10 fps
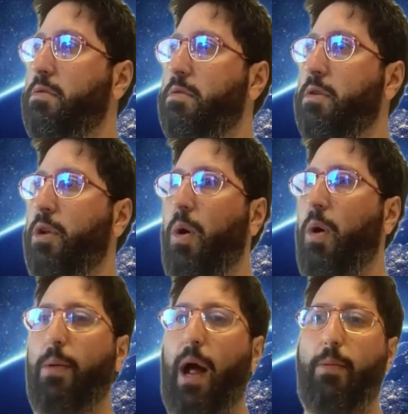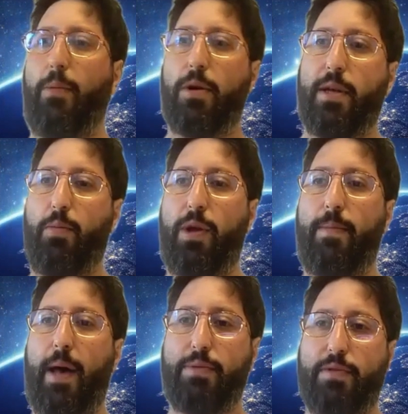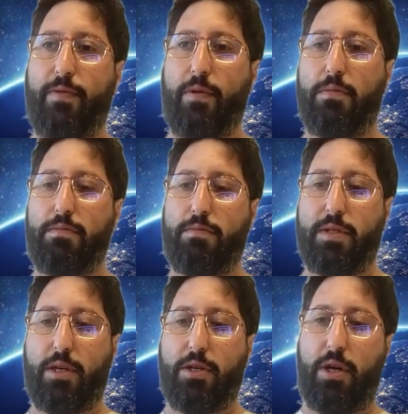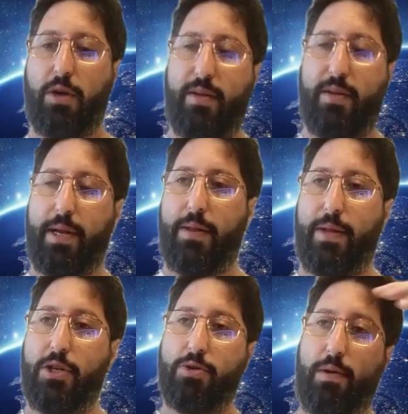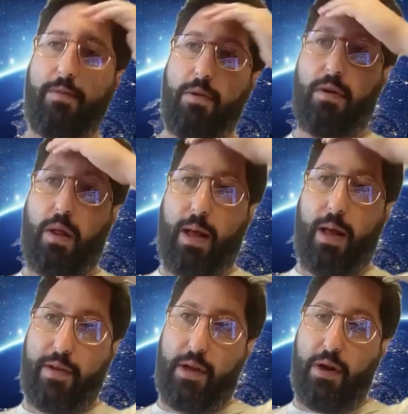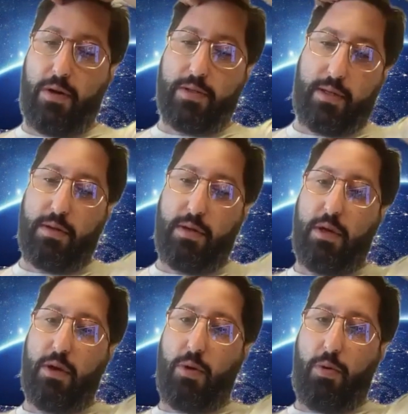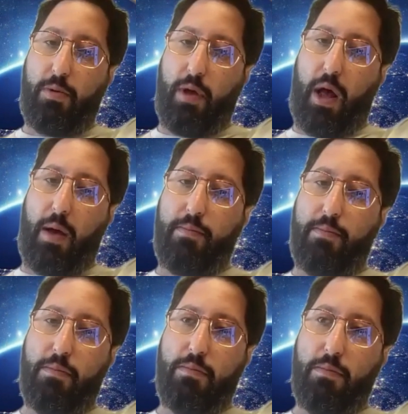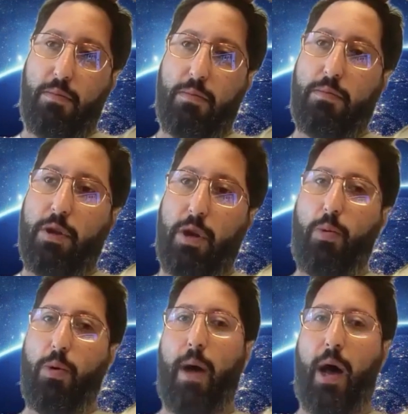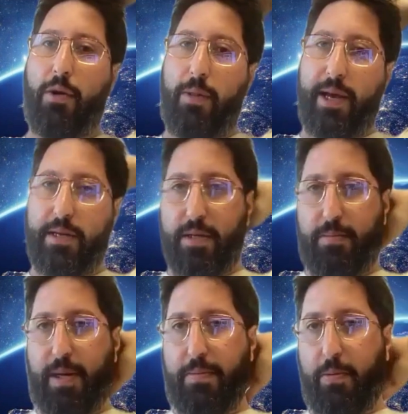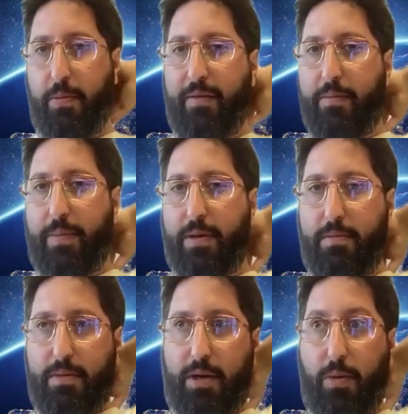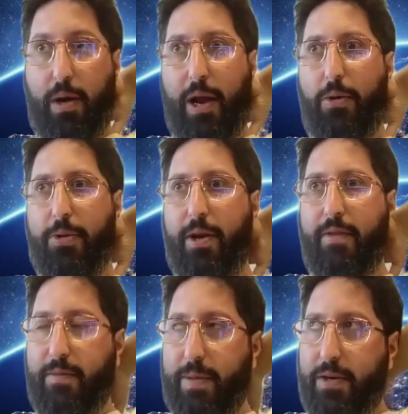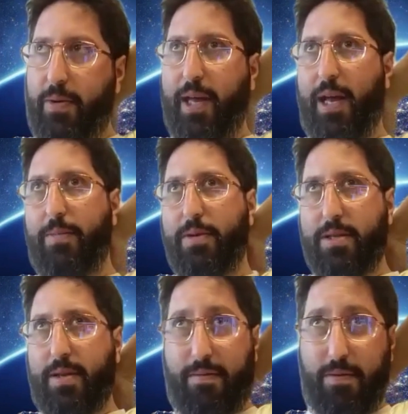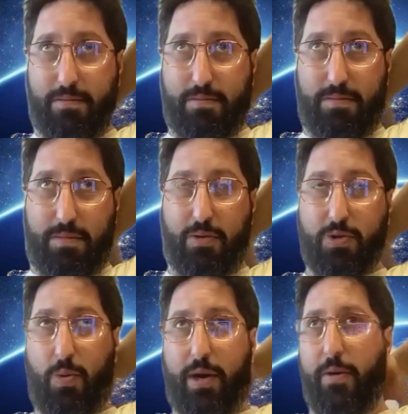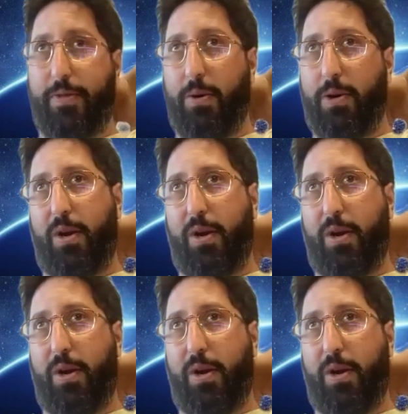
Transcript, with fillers: you know, I, I worked at Maps for six years. I've been in the industry for 11 years. And, uh, you know, we're modern legacy people. We haven't been, you know, we're not old enough to have been doing cannabis stuff for, you know, 20 or 30